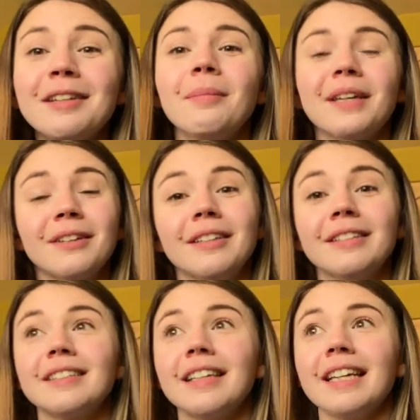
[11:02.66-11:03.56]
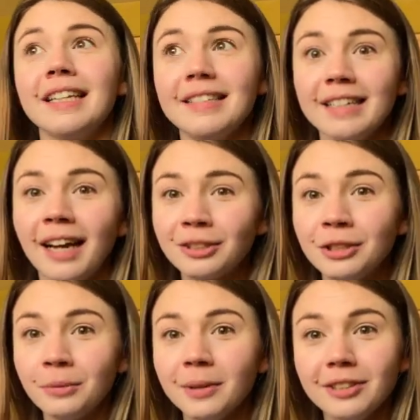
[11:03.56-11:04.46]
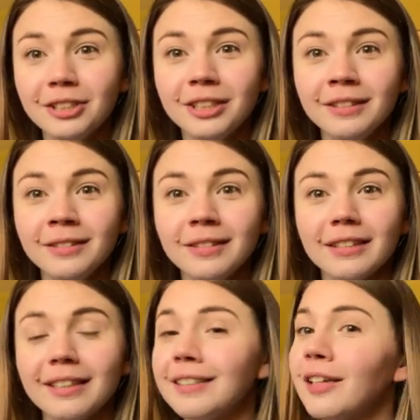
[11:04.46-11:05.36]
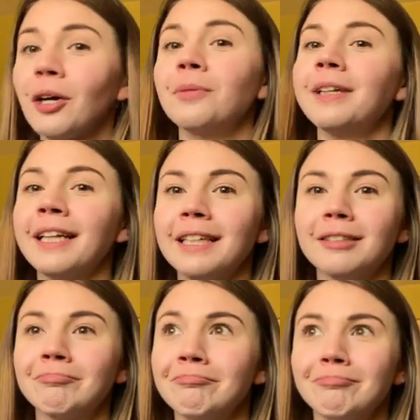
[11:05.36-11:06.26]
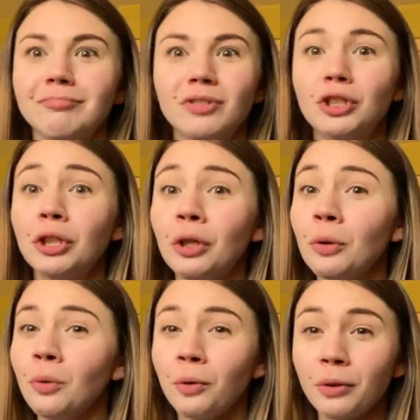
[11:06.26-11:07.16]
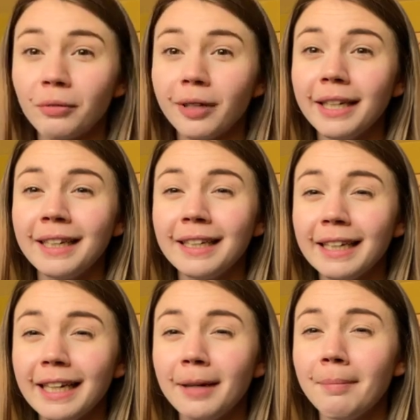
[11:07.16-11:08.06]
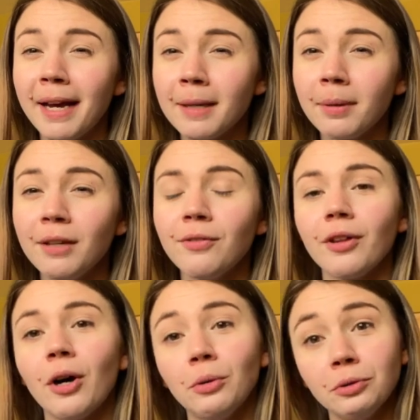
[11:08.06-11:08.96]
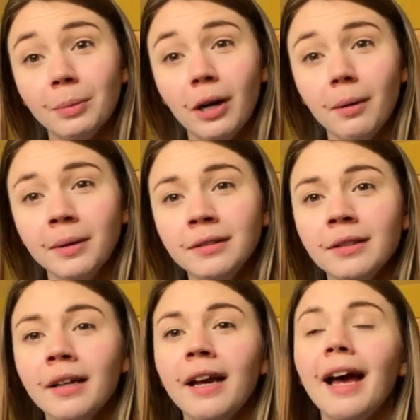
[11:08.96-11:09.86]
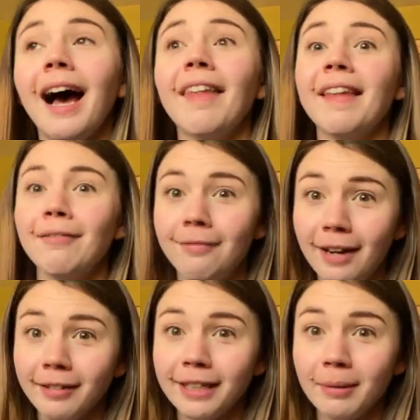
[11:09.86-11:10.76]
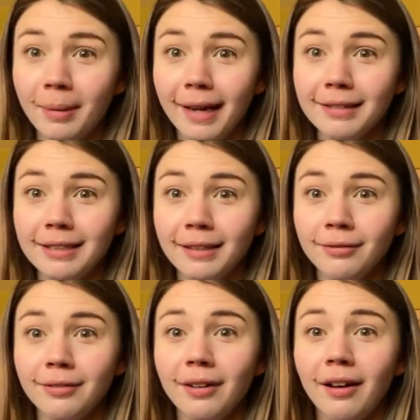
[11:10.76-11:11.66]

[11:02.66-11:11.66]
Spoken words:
because international positions, there's only 2 or 3 a year maybe for the whole department, and they're very competitive.